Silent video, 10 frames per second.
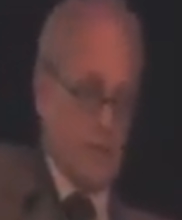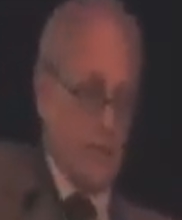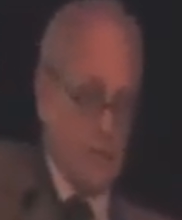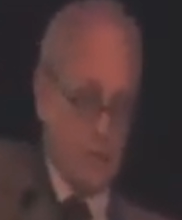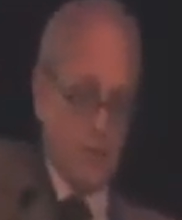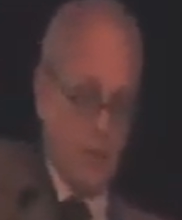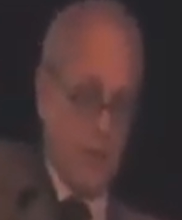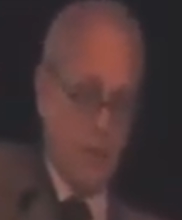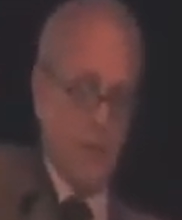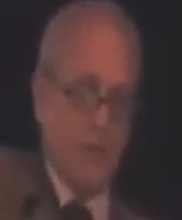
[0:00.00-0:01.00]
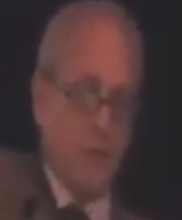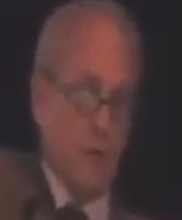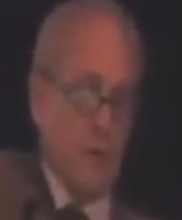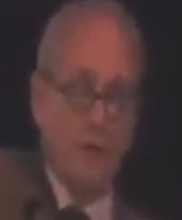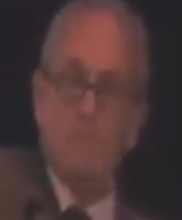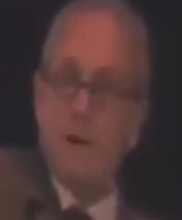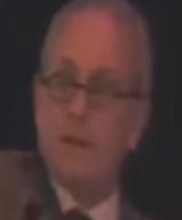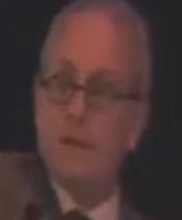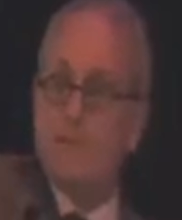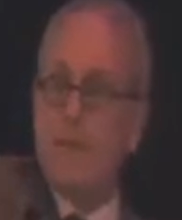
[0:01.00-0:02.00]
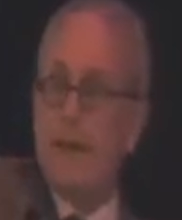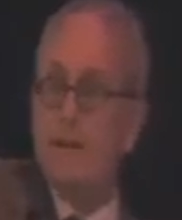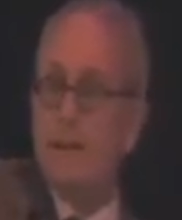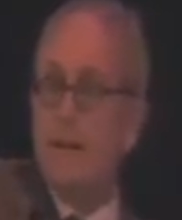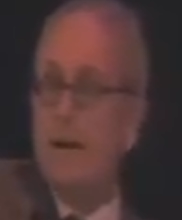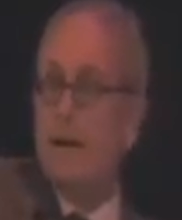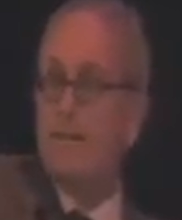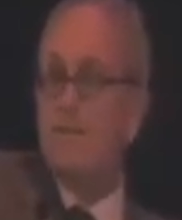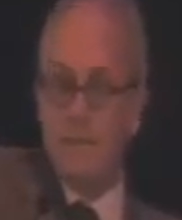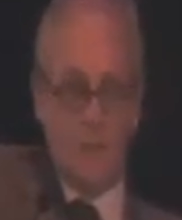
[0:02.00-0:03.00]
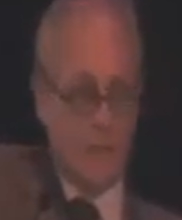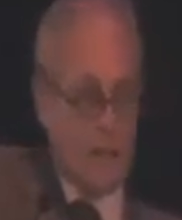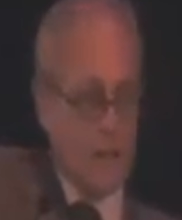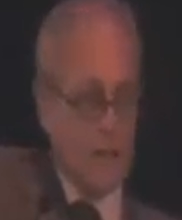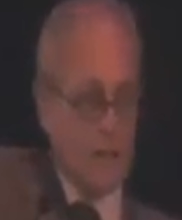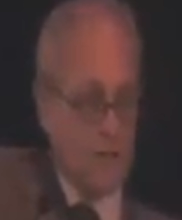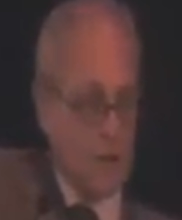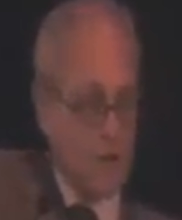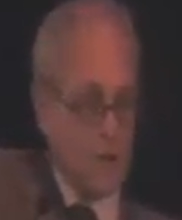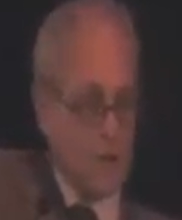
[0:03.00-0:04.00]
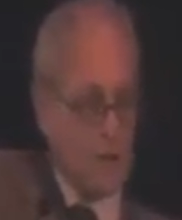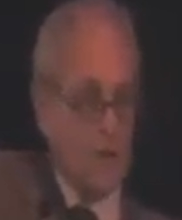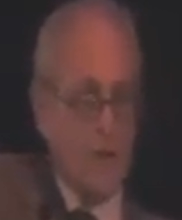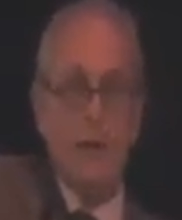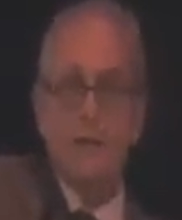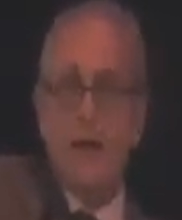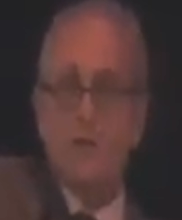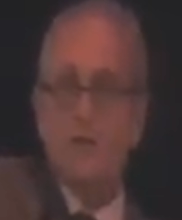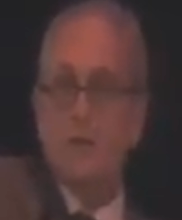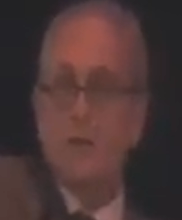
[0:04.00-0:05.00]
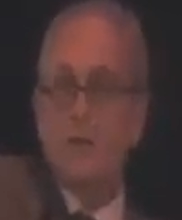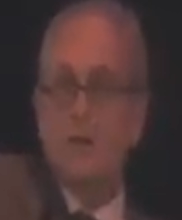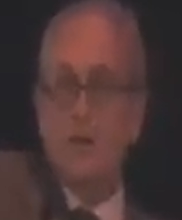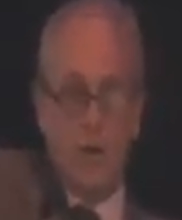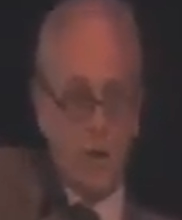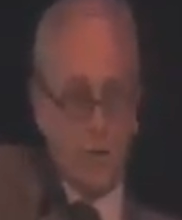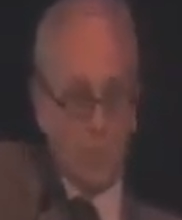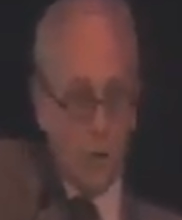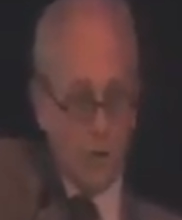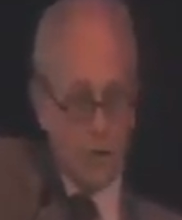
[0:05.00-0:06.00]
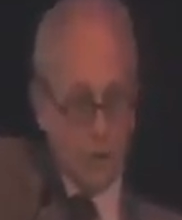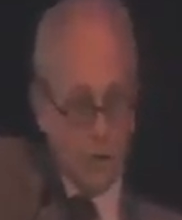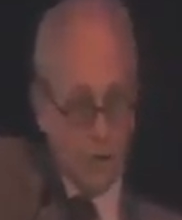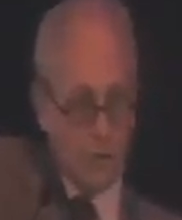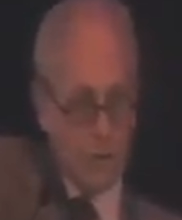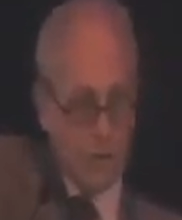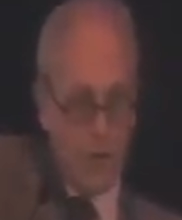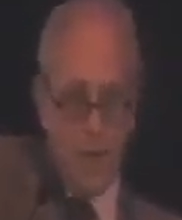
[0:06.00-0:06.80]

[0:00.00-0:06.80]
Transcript: is either strengthened or weakened by the effect of physiologic stresses, psychological or emotional issues,